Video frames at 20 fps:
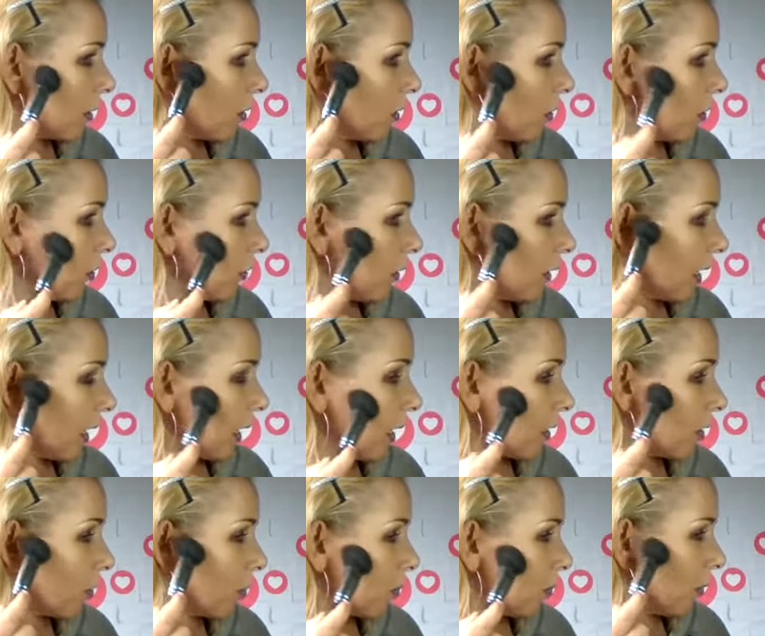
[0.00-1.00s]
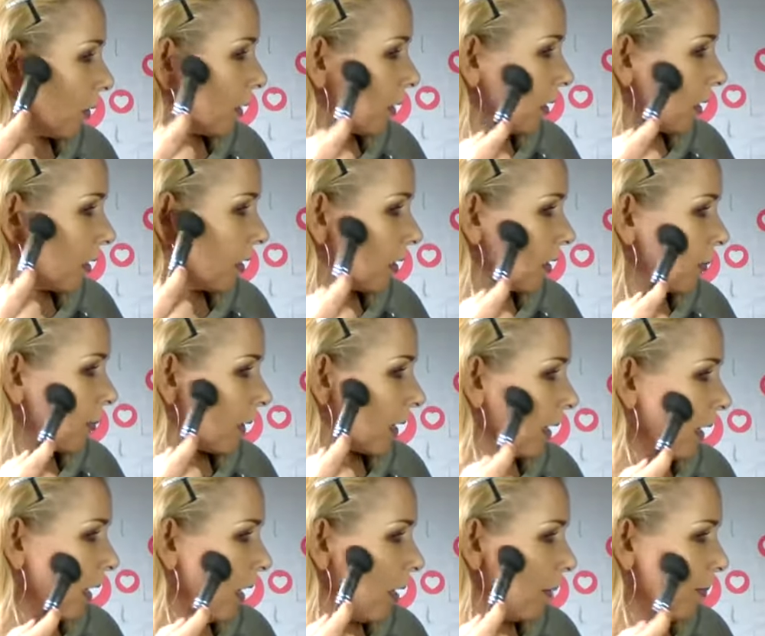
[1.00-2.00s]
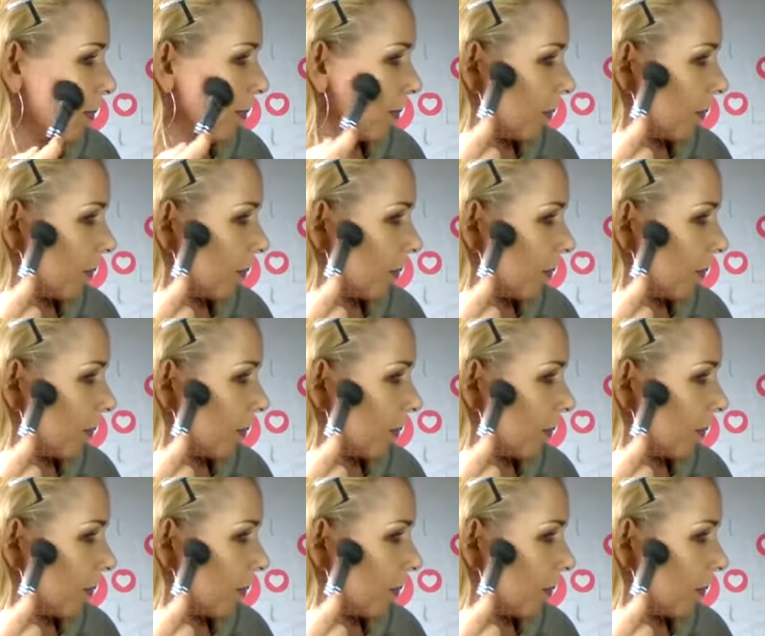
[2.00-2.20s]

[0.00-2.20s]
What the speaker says: hold the angle a little bit up